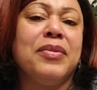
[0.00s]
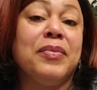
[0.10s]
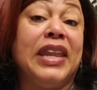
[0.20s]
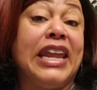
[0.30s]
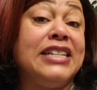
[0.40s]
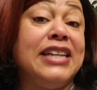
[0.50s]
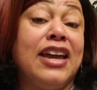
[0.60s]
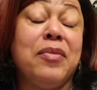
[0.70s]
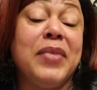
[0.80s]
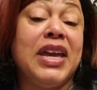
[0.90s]
And they
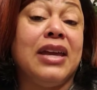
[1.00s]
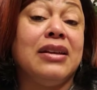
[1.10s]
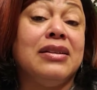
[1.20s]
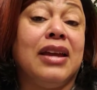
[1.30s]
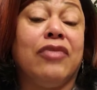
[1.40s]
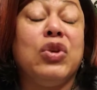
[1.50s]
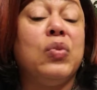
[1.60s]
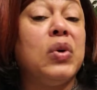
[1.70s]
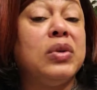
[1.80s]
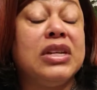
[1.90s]
tell me that if you
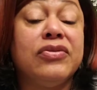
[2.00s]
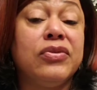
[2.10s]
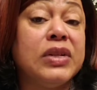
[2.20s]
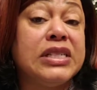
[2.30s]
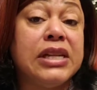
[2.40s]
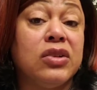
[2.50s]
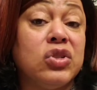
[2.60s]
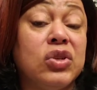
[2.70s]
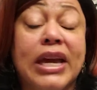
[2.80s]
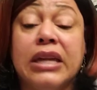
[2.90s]
want different
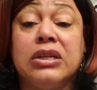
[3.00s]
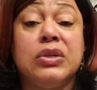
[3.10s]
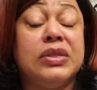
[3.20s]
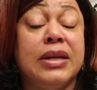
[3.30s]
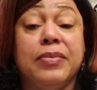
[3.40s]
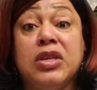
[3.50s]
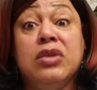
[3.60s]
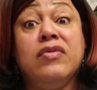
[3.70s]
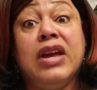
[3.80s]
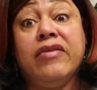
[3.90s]
results, you got to do something
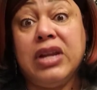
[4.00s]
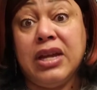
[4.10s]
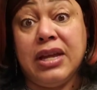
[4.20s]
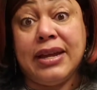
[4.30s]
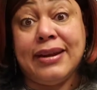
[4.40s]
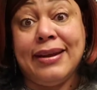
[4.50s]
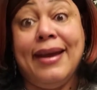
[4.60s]
you've never done.